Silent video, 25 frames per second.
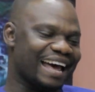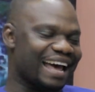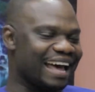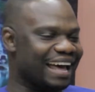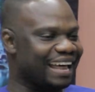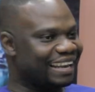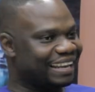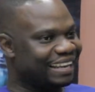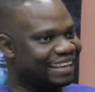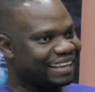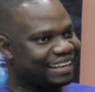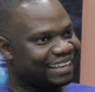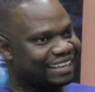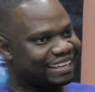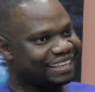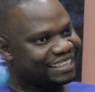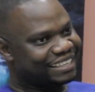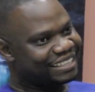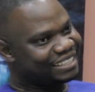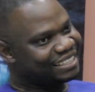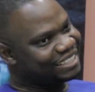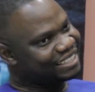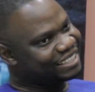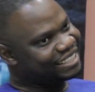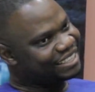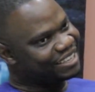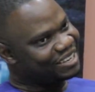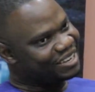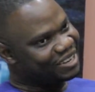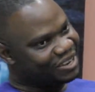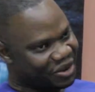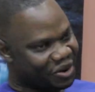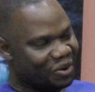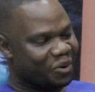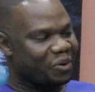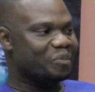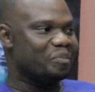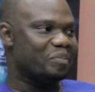and
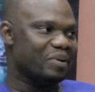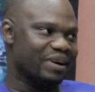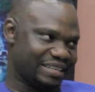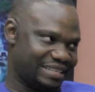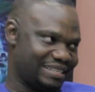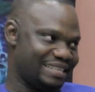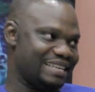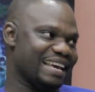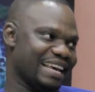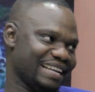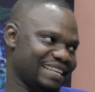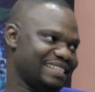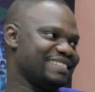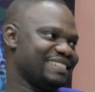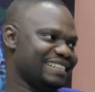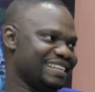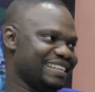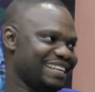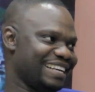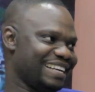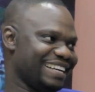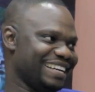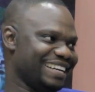no, but yes.